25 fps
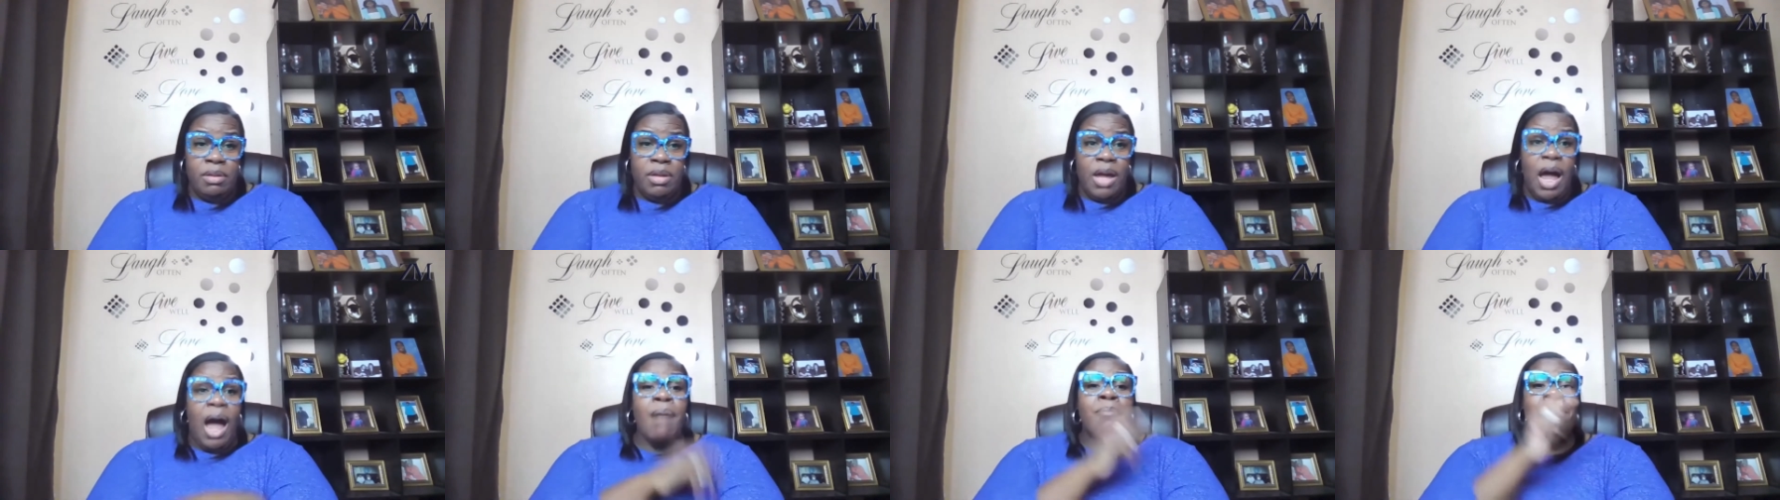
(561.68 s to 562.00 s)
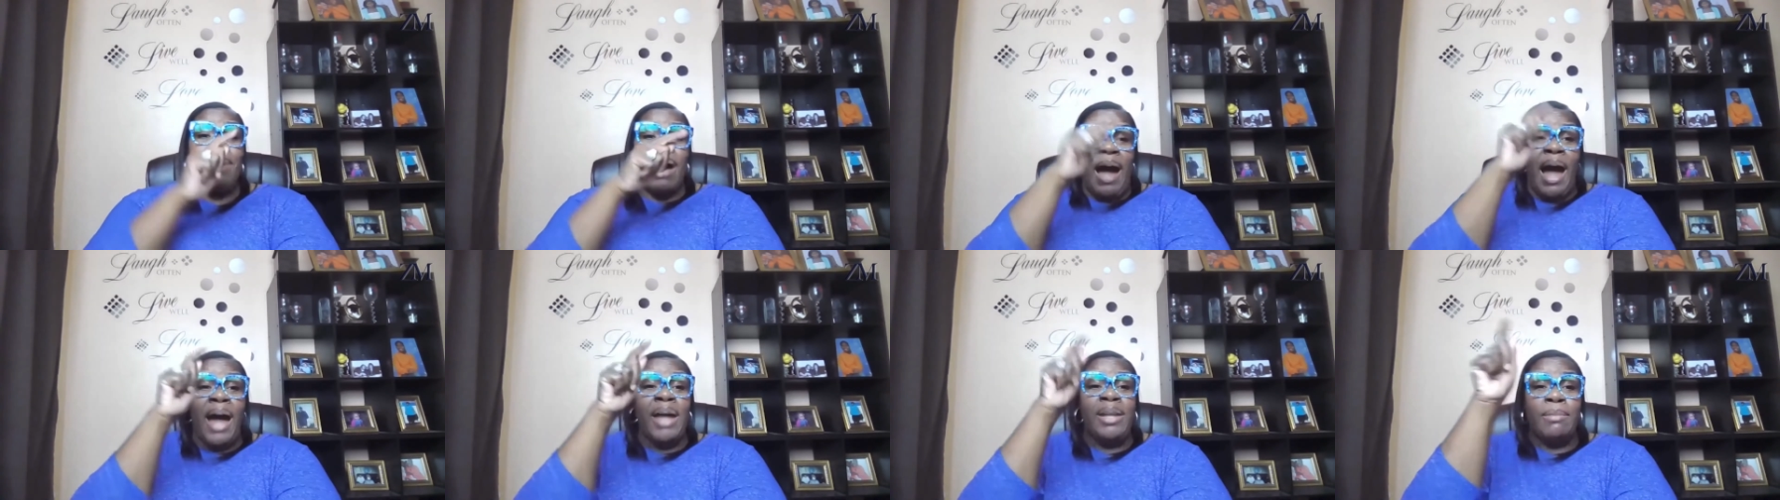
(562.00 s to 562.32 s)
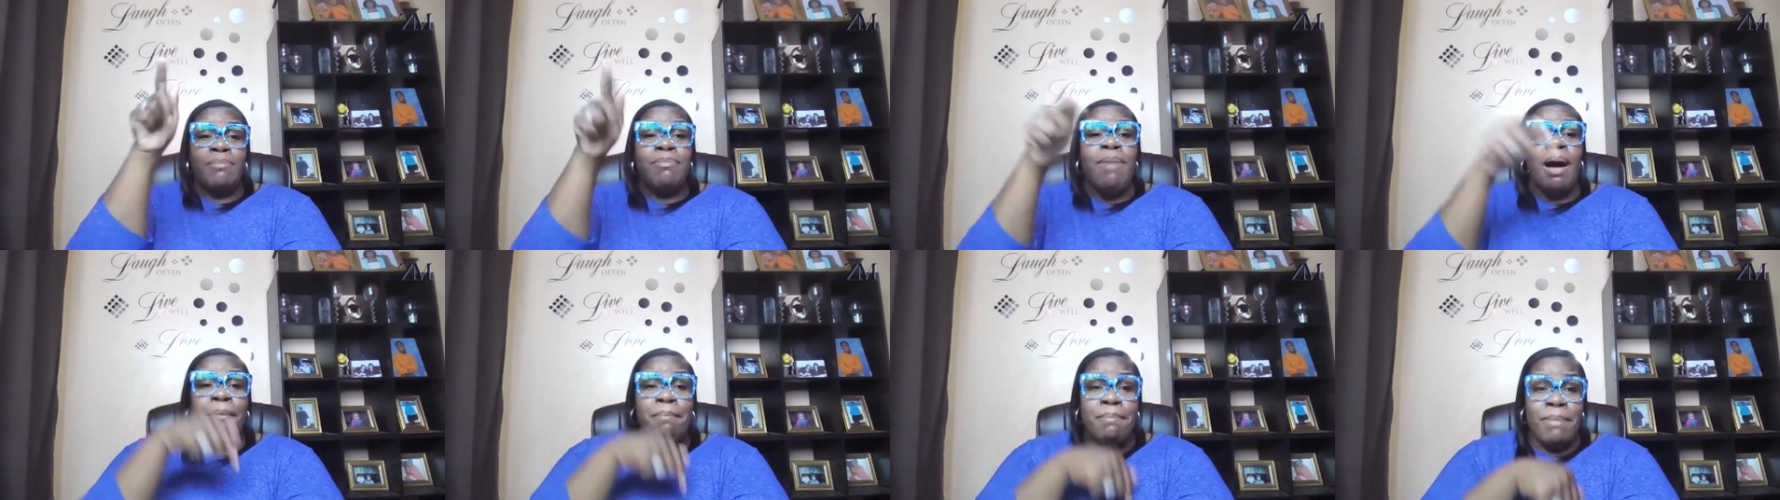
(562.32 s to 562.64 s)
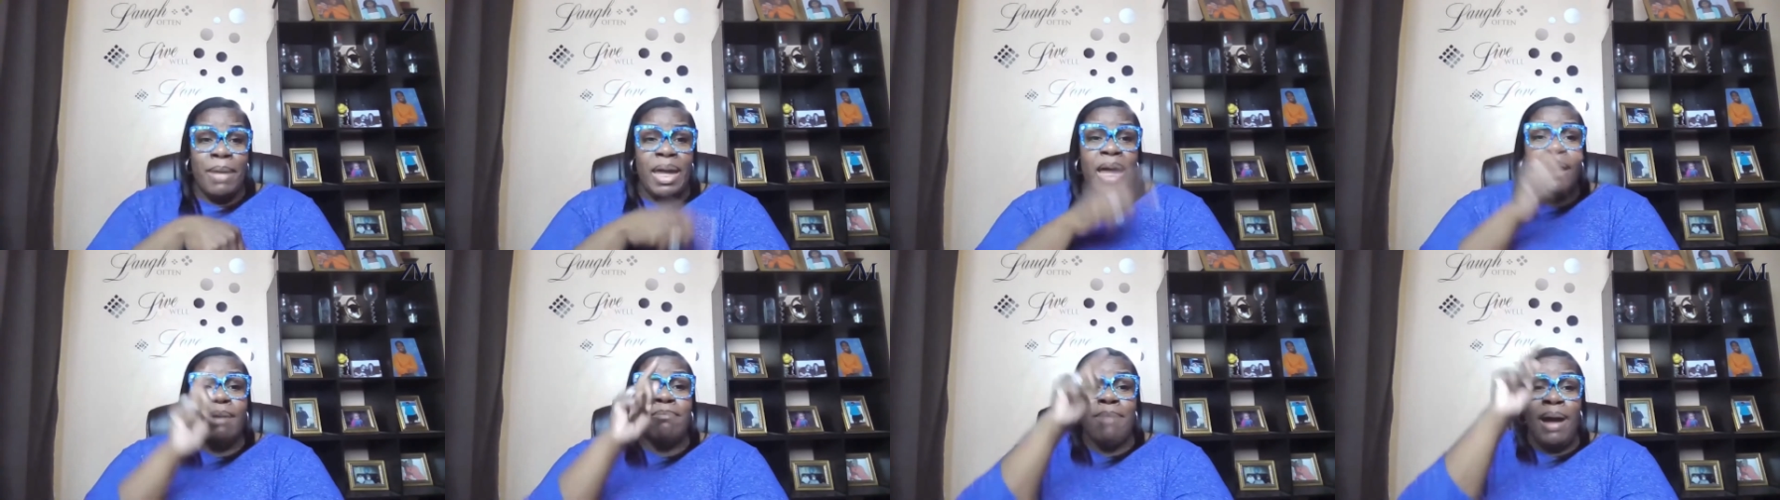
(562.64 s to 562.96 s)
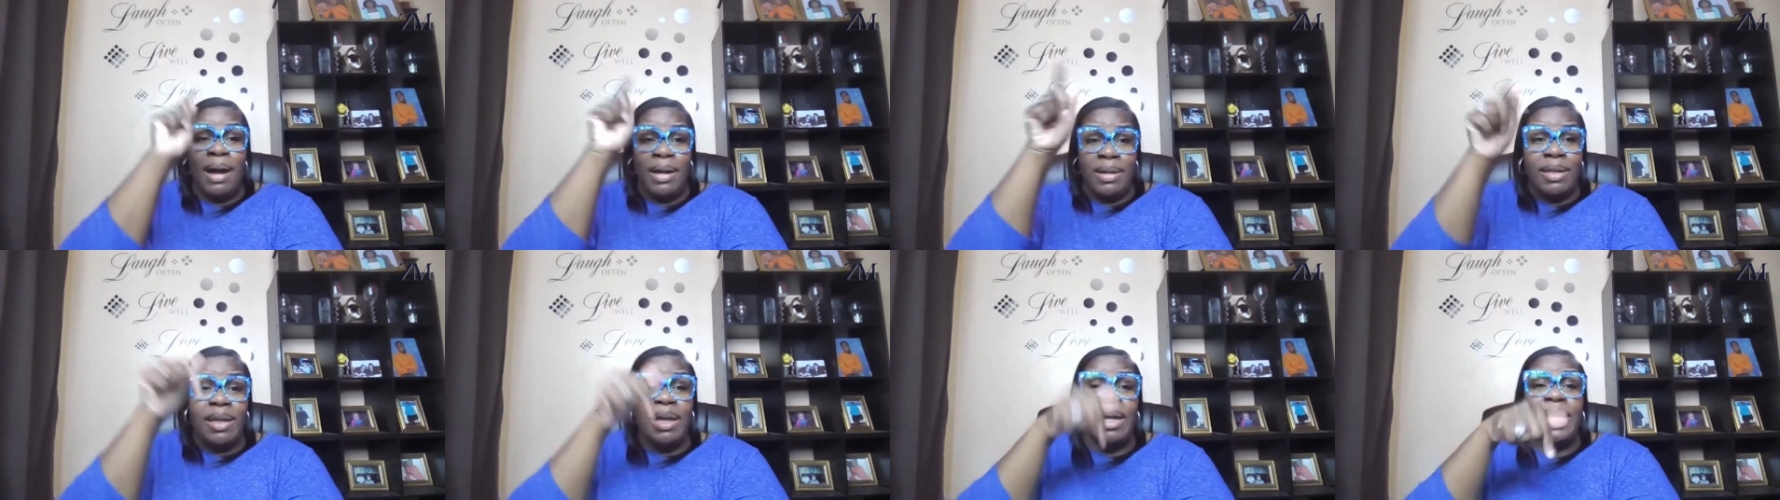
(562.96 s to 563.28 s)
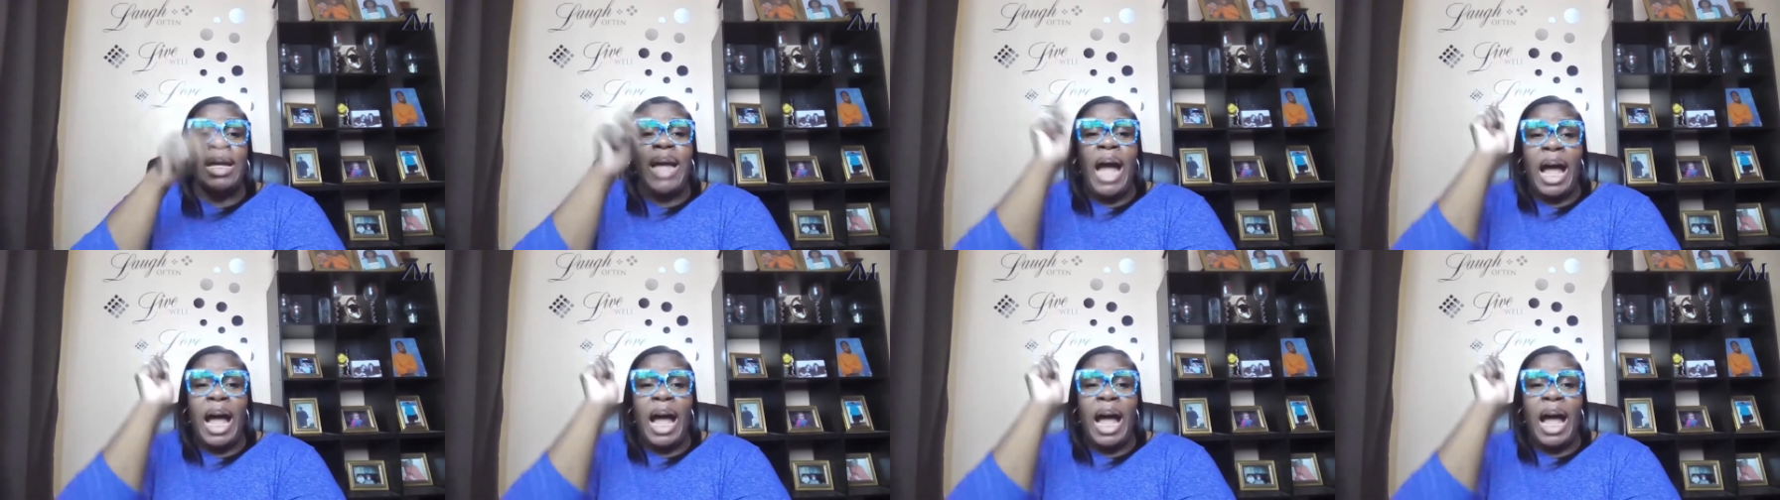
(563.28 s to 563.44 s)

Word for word: I'm going to honor my man, my king.